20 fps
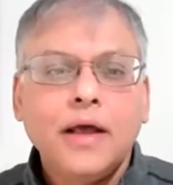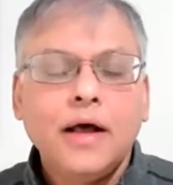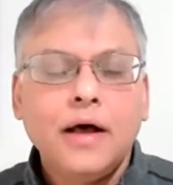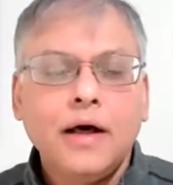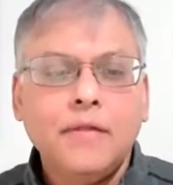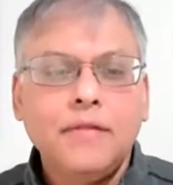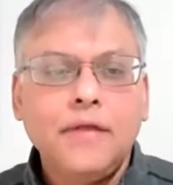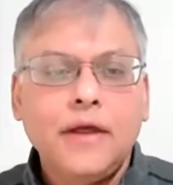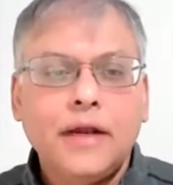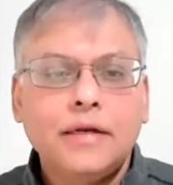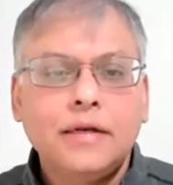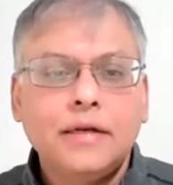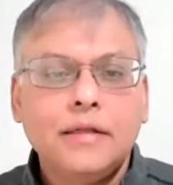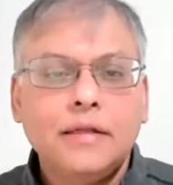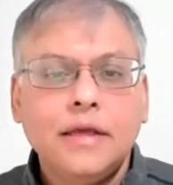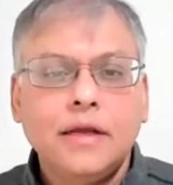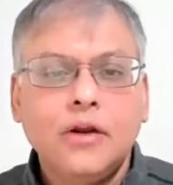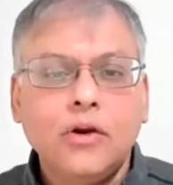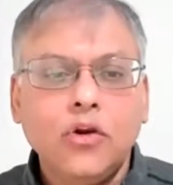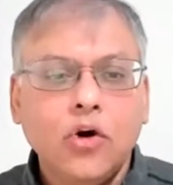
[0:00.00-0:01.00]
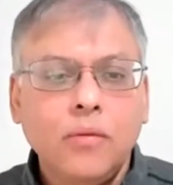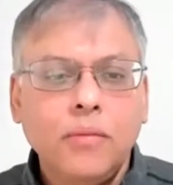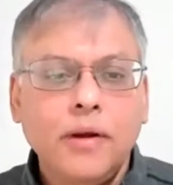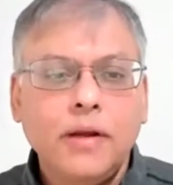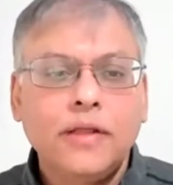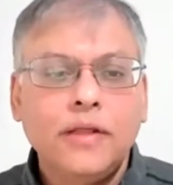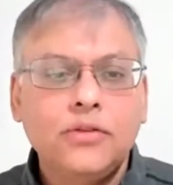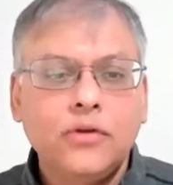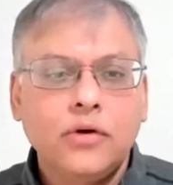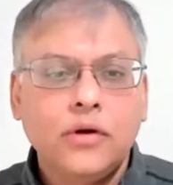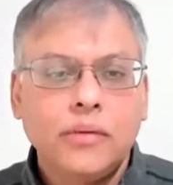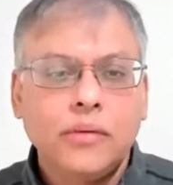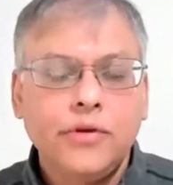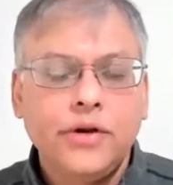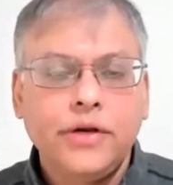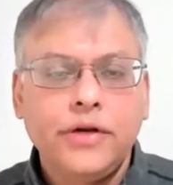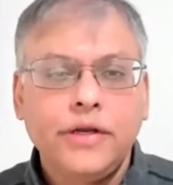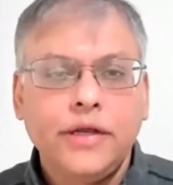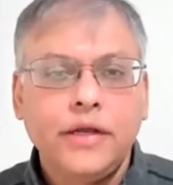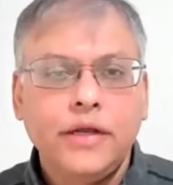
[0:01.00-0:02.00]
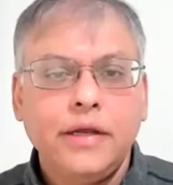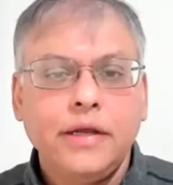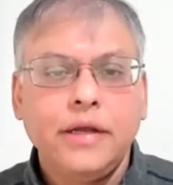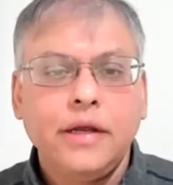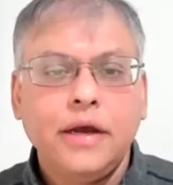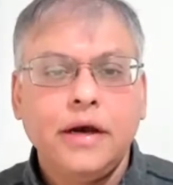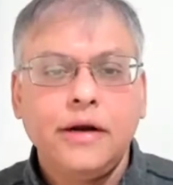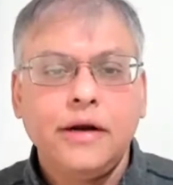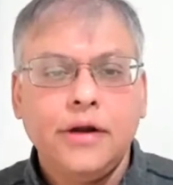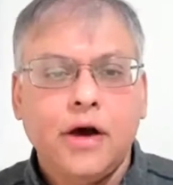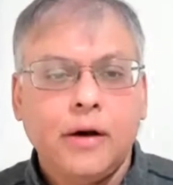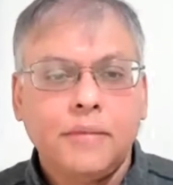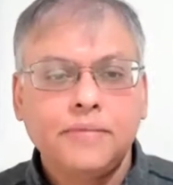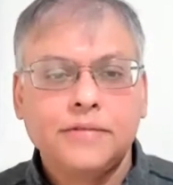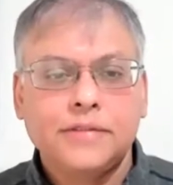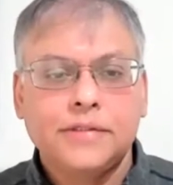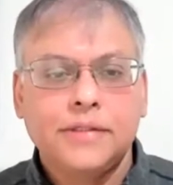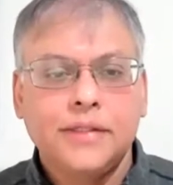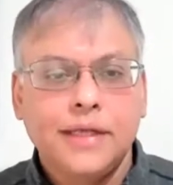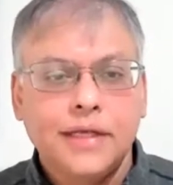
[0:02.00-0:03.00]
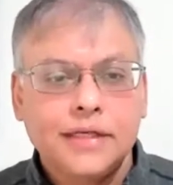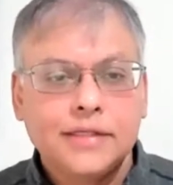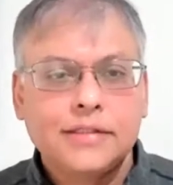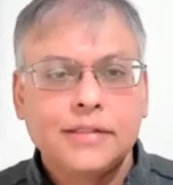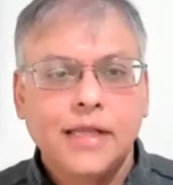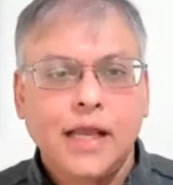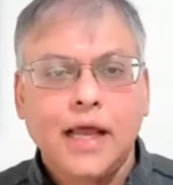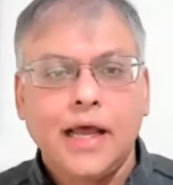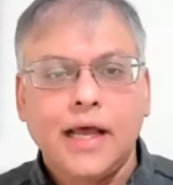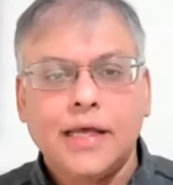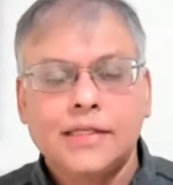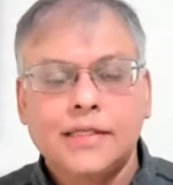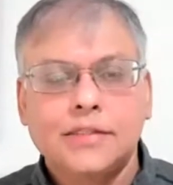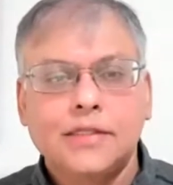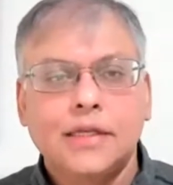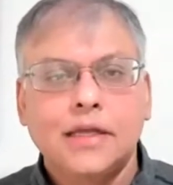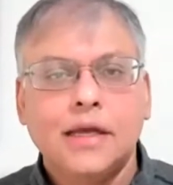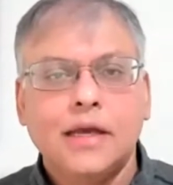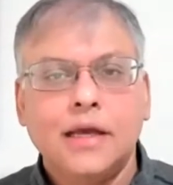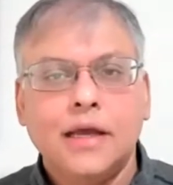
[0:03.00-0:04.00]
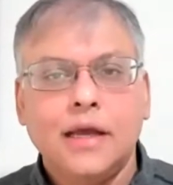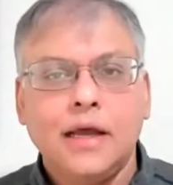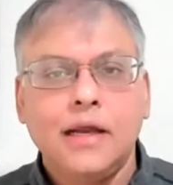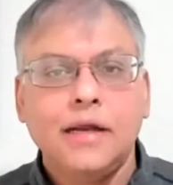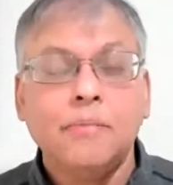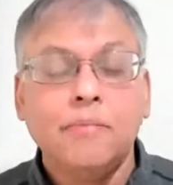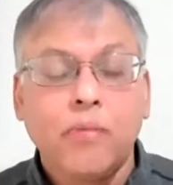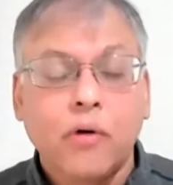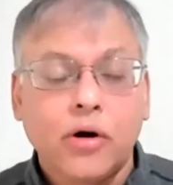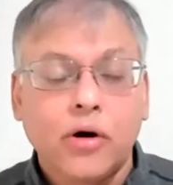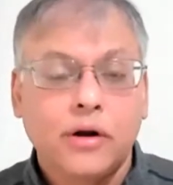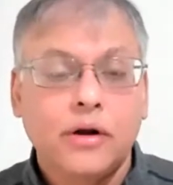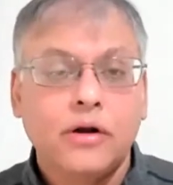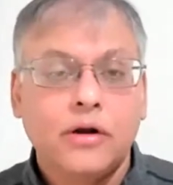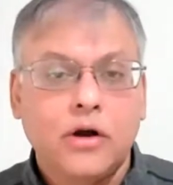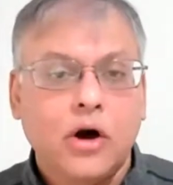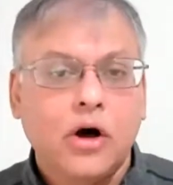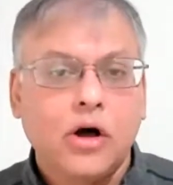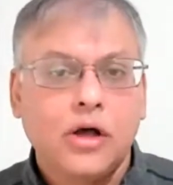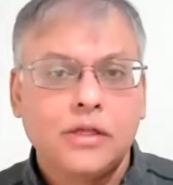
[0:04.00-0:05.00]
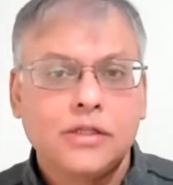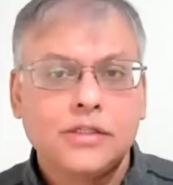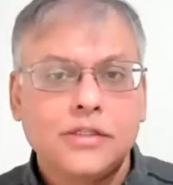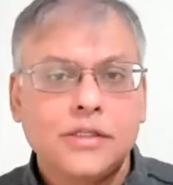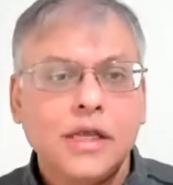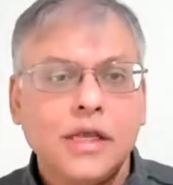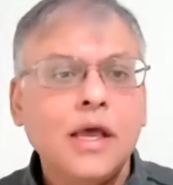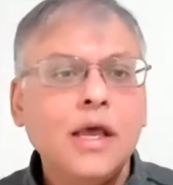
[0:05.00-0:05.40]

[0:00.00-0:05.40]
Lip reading: that the global Hindu community adopts this as an important cause.